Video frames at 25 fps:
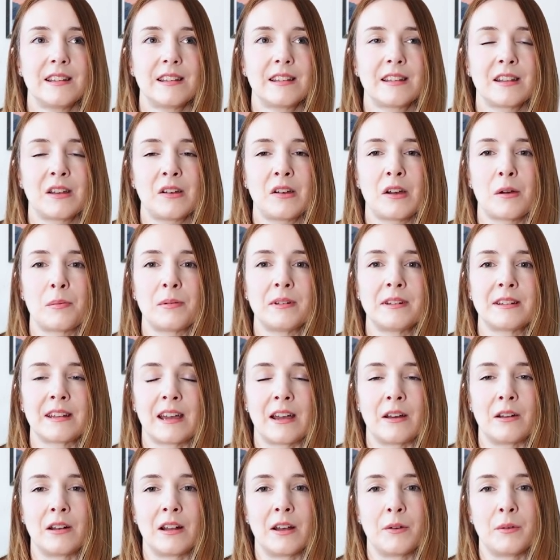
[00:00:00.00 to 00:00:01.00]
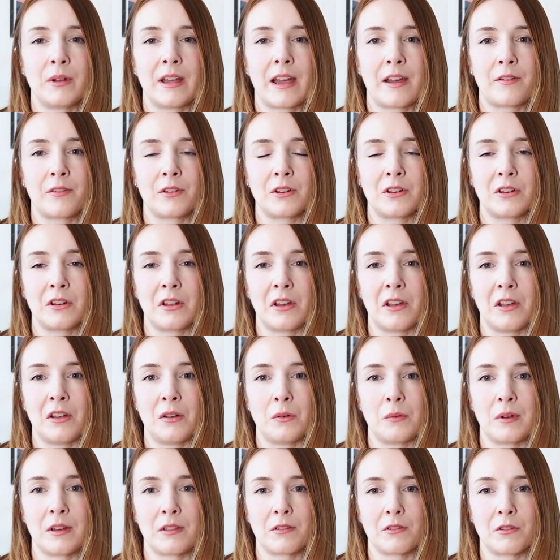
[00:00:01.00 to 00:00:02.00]
so up and down. Like, we haven't
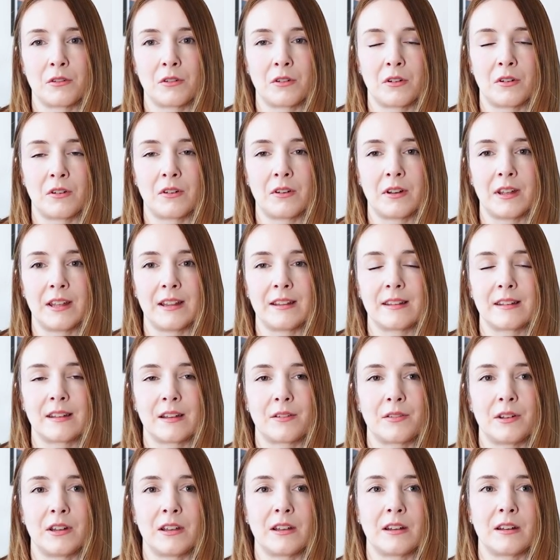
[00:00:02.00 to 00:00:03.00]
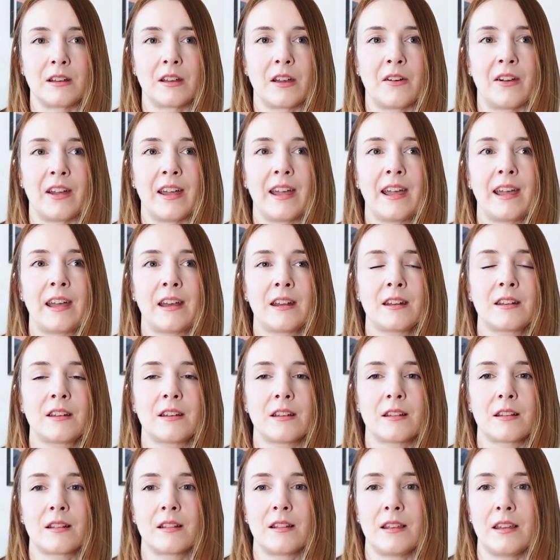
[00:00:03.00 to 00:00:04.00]
known whether or not it's definitely going to go ahead
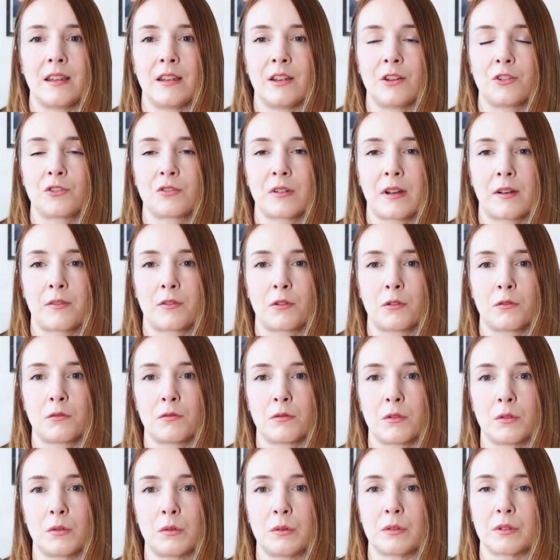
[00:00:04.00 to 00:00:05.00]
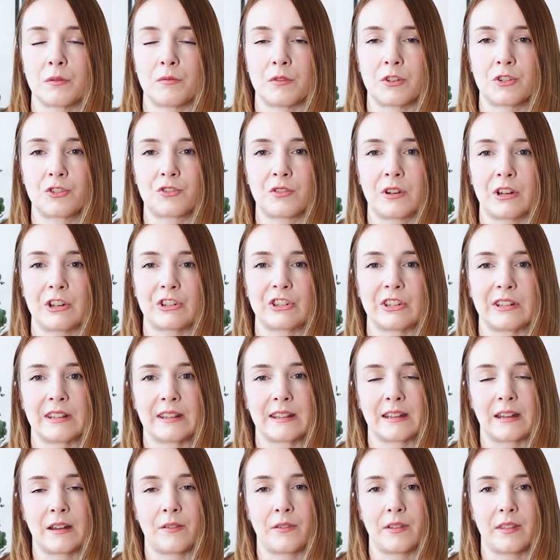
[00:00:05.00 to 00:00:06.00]
because the travel rules and
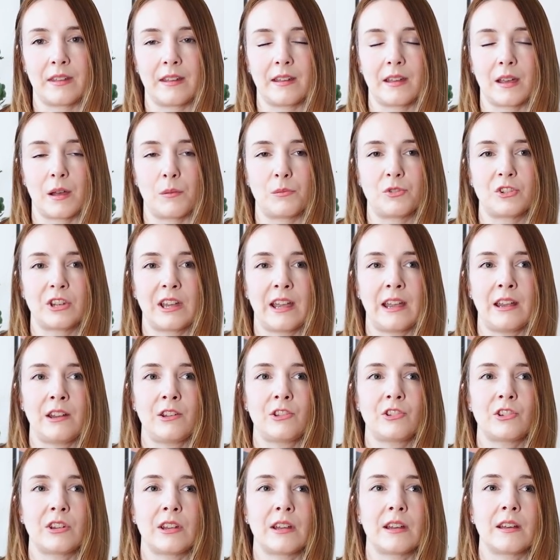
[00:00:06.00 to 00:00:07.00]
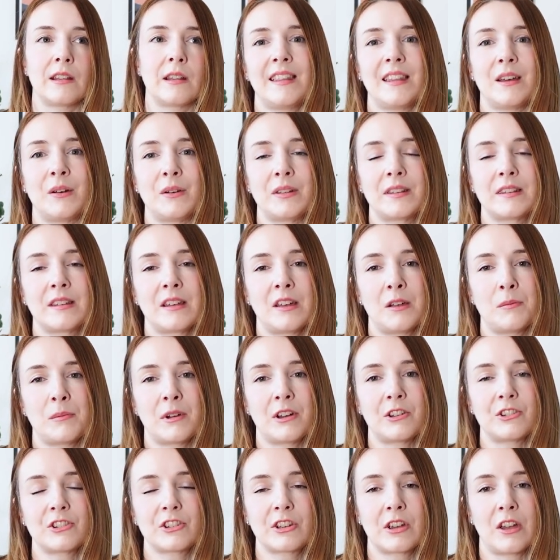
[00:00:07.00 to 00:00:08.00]
restrictions and everything kept changing. There was so
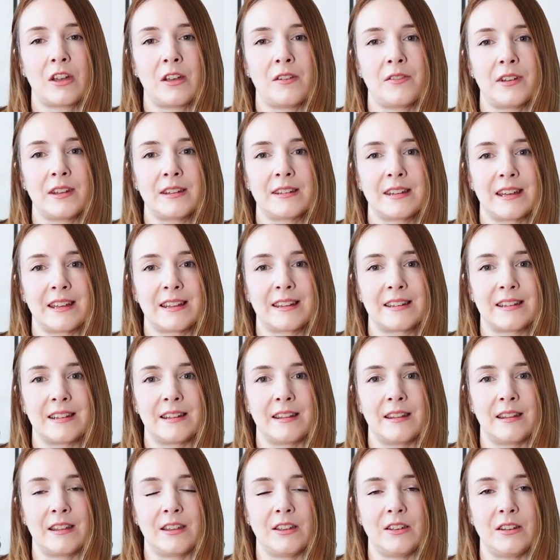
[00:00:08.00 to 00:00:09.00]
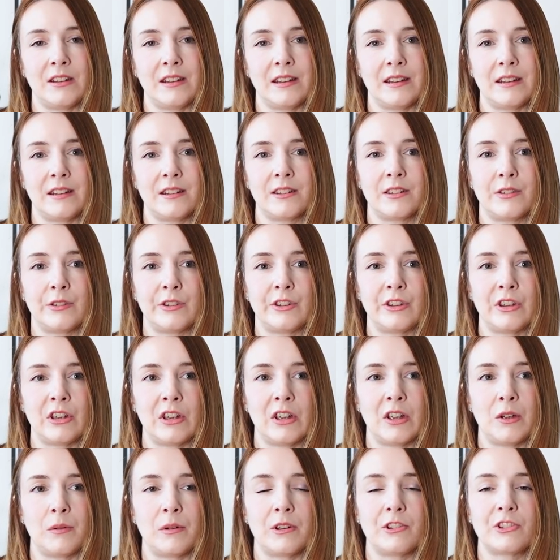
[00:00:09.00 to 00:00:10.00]
much COVID testing that you needed to
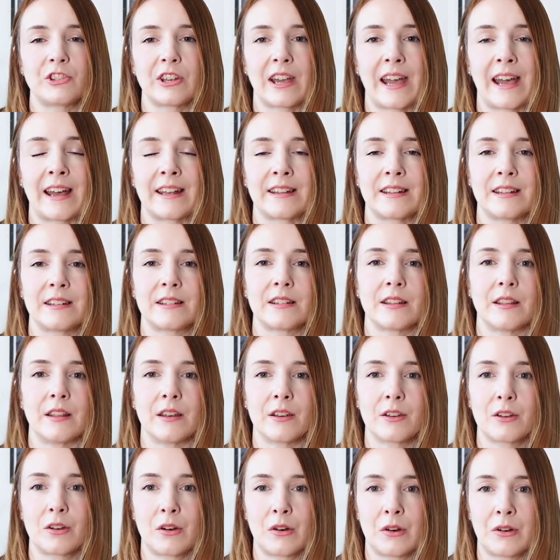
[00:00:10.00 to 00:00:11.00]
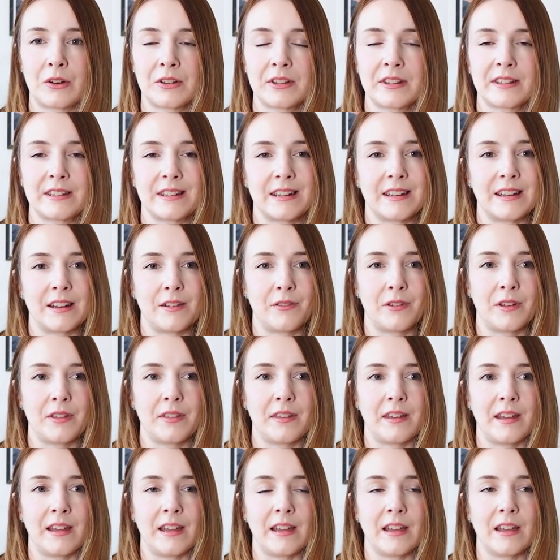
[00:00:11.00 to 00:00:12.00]
do, which added to the cost and
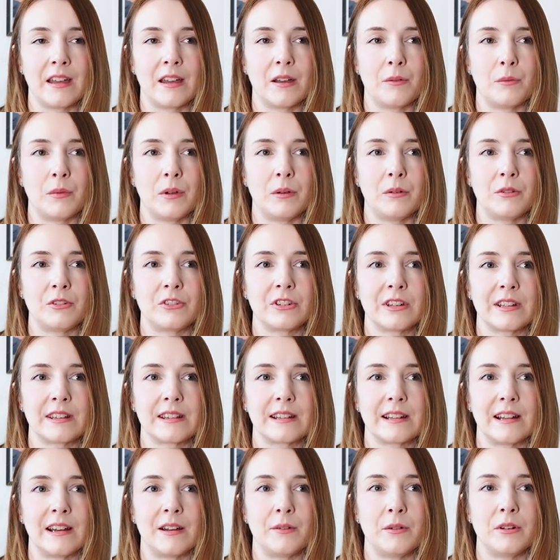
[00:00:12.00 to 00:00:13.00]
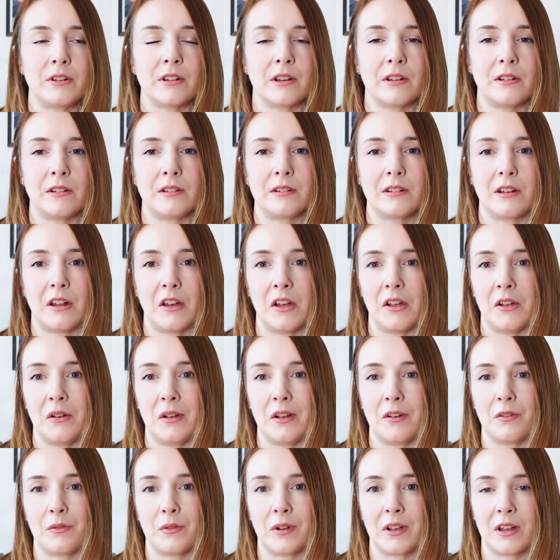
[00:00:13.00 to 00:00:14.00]
everything. And we were just like, we don't know
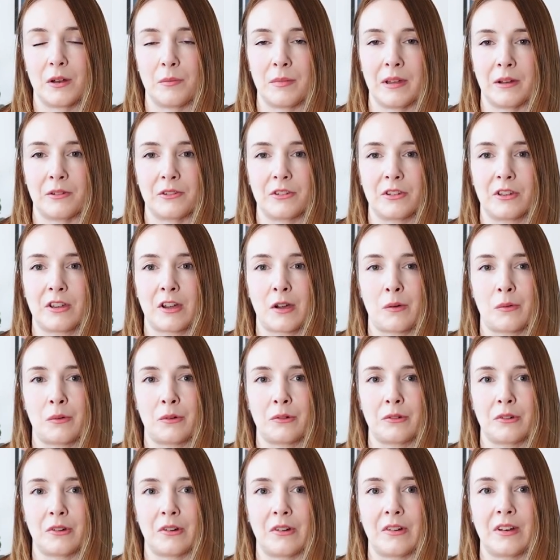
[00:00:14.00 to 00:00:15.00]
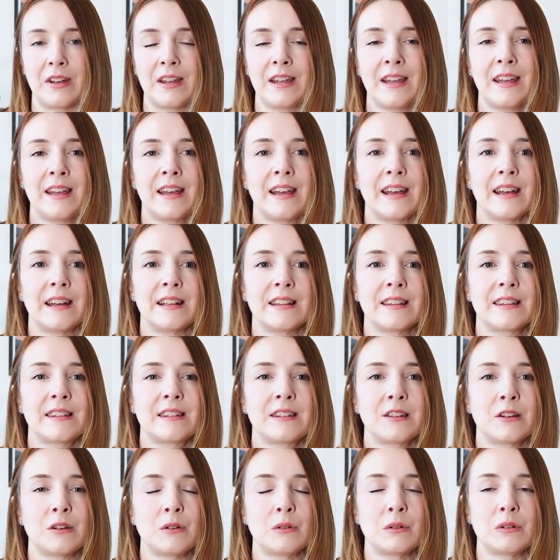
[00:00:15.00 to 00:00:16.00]
if we're going to be able to go or not. And
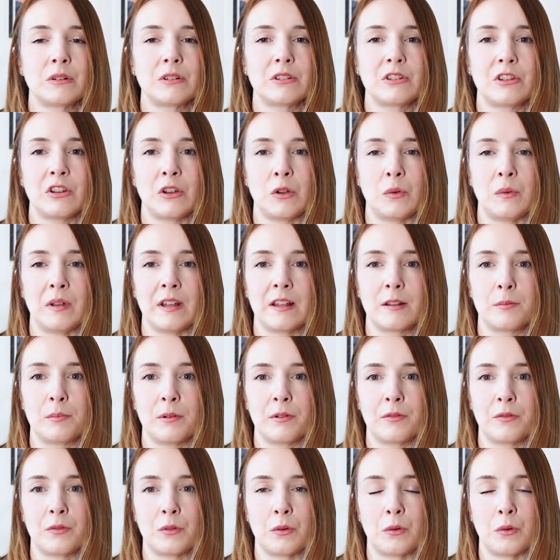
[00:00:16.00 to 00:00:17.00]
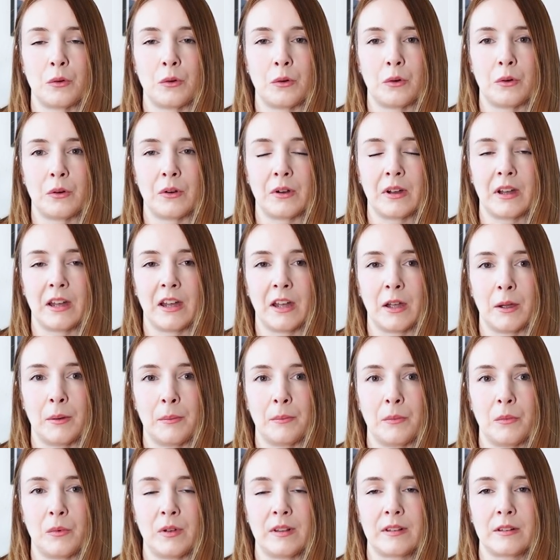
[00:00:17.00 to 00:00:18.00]
still 2 weeks before,
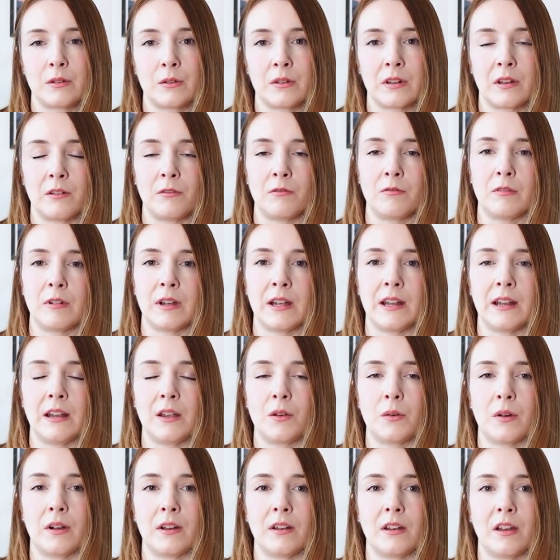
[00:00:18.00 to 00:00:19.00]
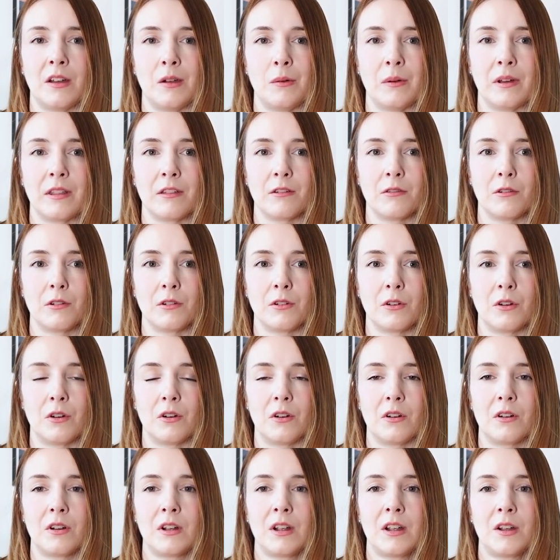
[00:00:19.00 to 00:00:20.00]
we still don't really quite know whether or
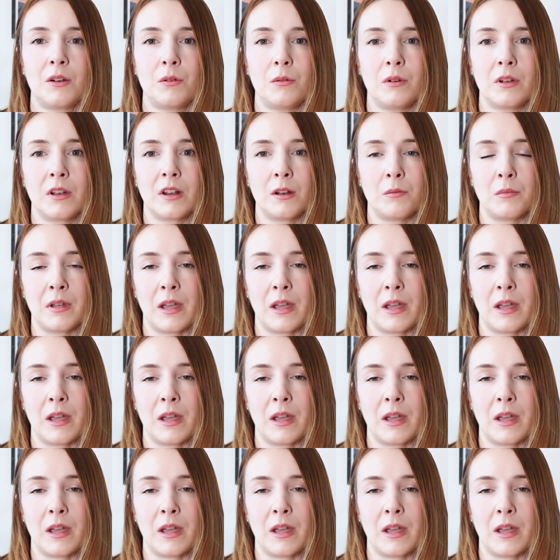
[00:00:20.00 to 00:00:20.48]
not we're going to